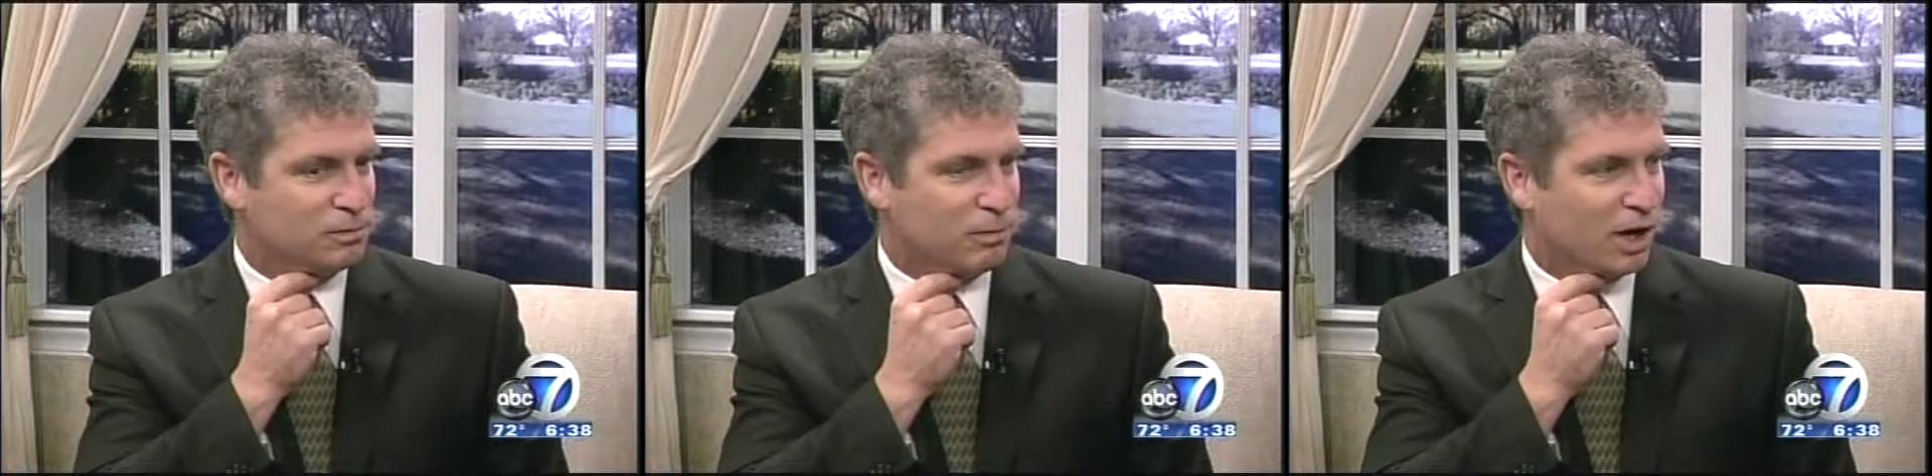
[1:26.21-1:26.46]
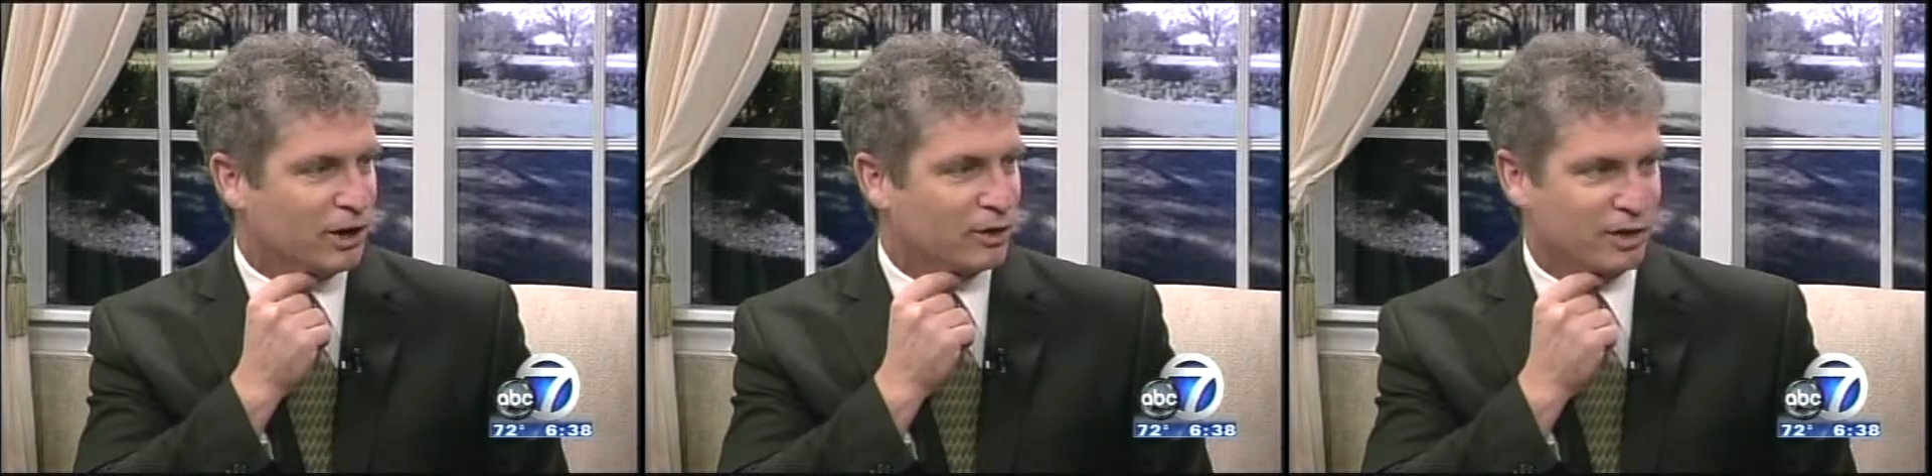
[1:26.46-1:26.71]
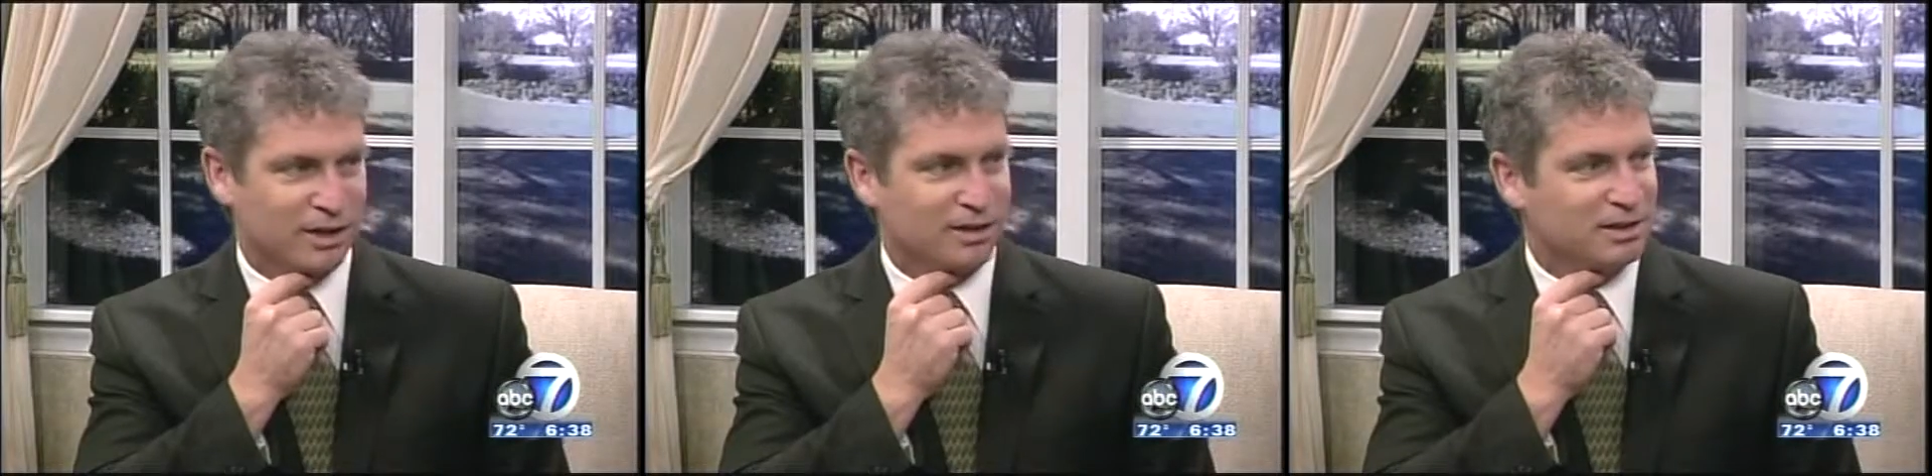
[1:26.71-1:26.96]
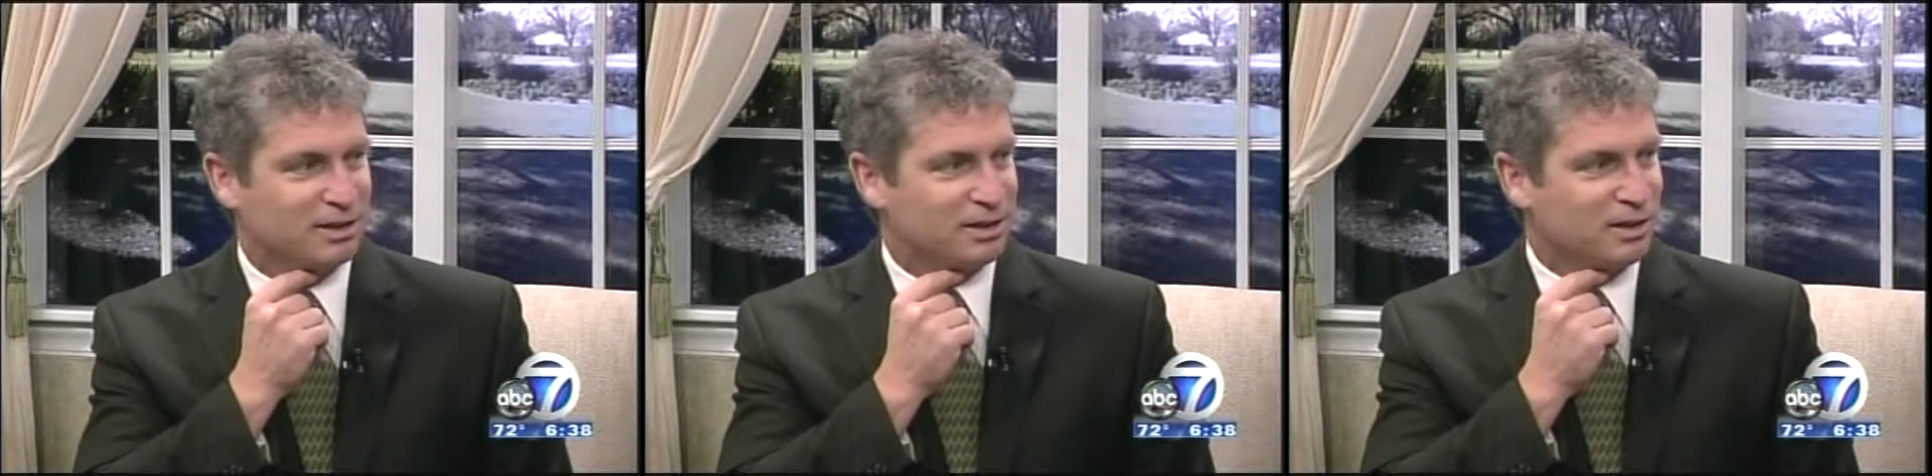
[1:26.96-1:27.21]

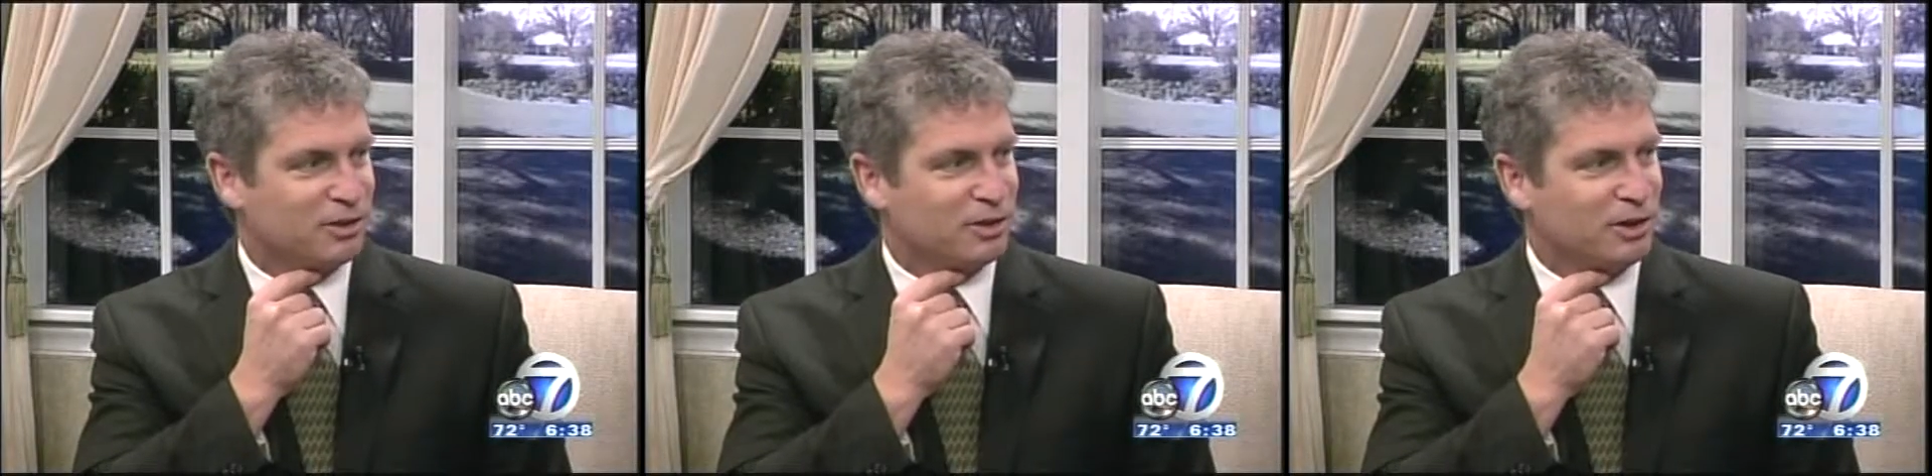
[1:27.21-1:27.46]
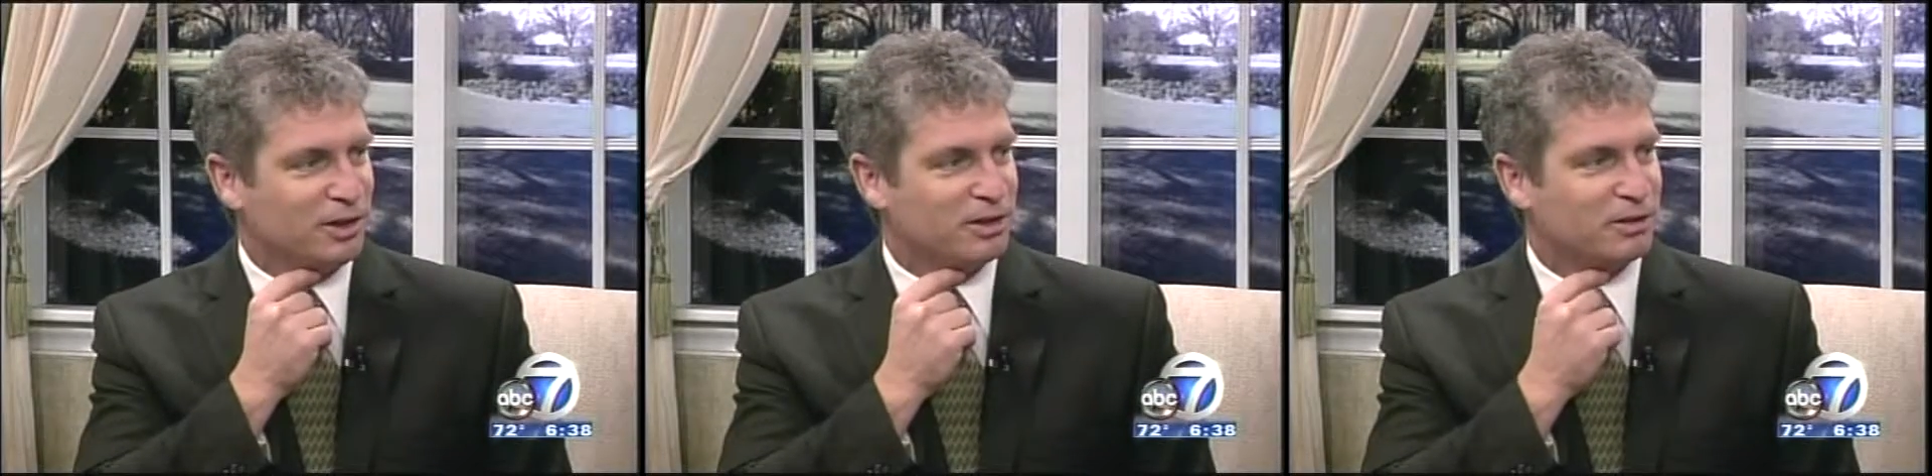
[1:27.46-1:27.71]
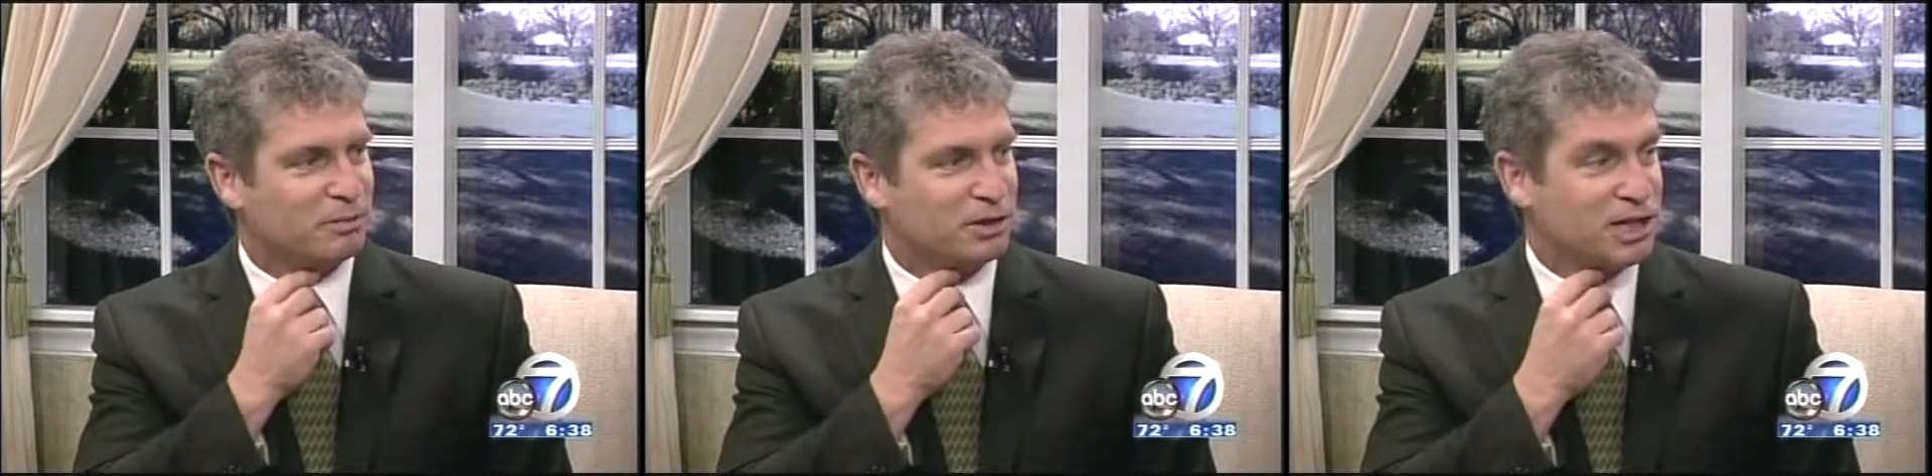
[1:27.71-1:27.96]
monitoring, so that